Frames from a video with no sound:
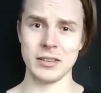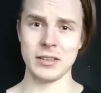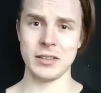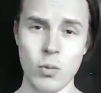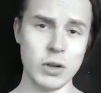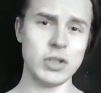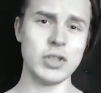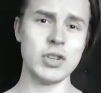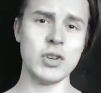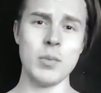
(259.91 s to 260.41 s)

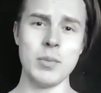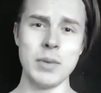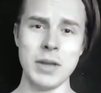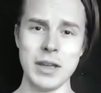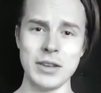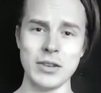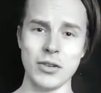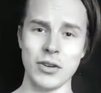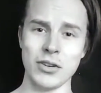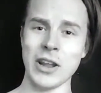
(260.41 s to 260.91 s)
What do you
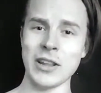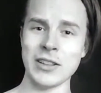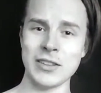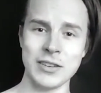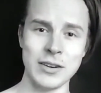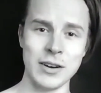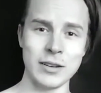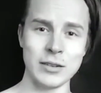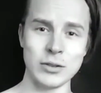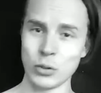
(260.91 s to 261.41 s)
mean you're not
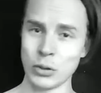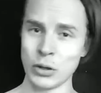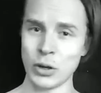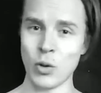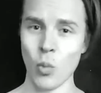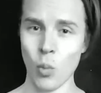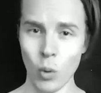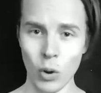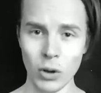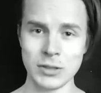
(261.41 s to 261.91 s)
gonna drink
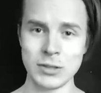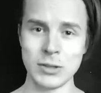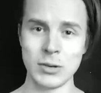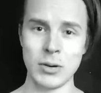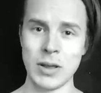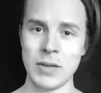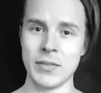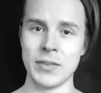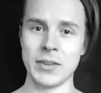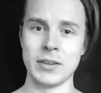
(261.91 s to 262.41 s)
water
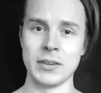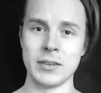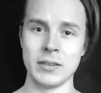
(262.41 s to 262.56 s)
even?